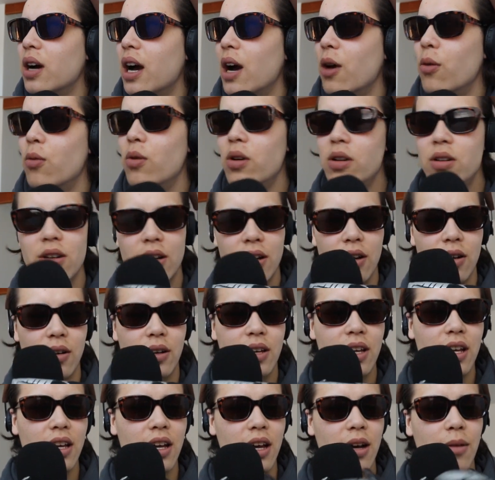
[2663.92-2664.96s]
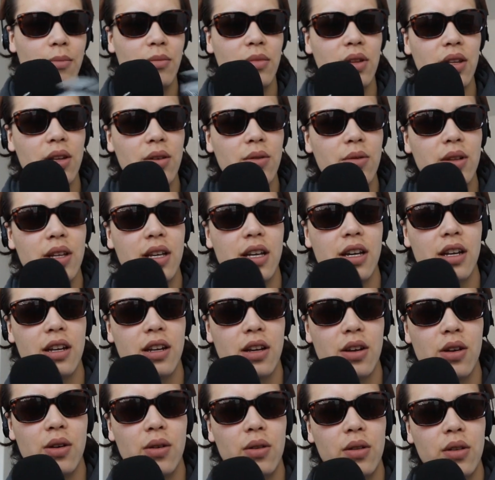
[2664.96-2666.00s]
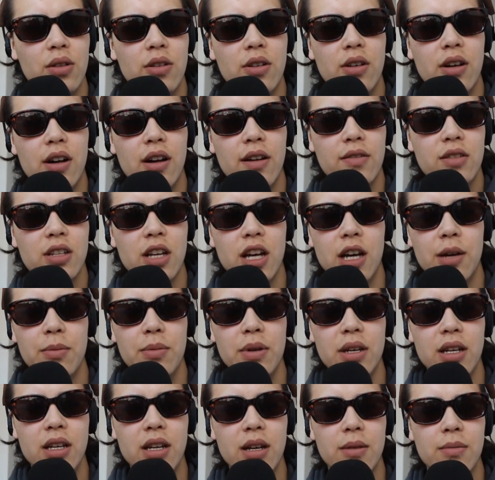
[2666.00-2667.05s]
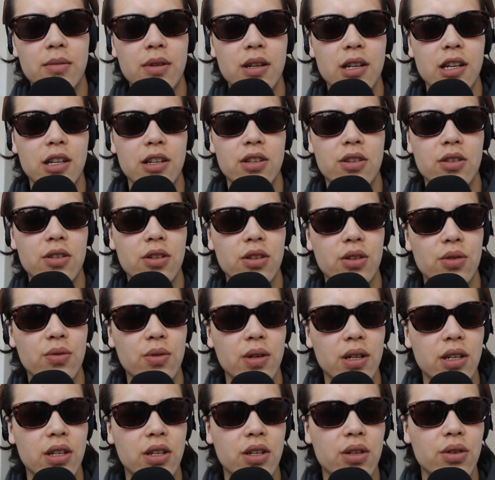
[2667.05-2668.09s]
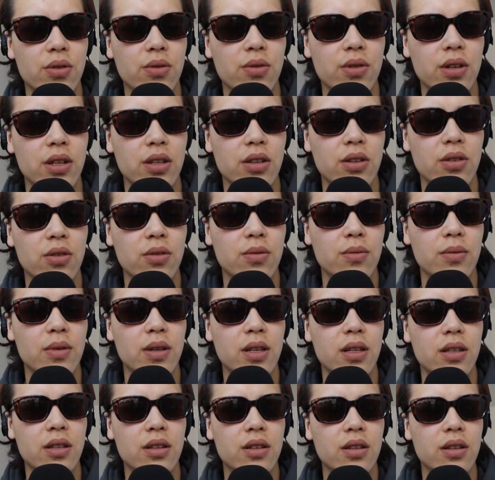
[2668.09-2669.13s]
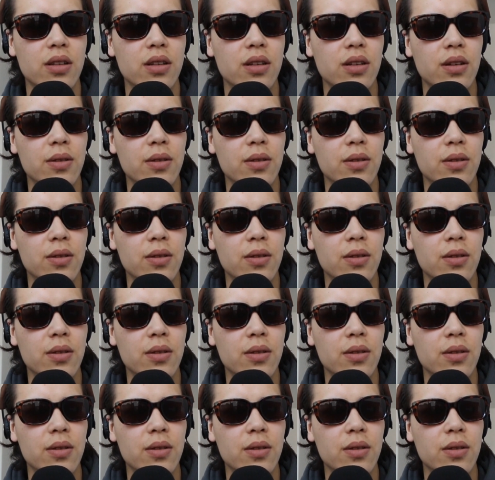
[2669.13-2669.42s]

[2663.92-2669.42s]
I wonder, okay, I'm literally going to go a little off topic. I'm going to search what Durinho means.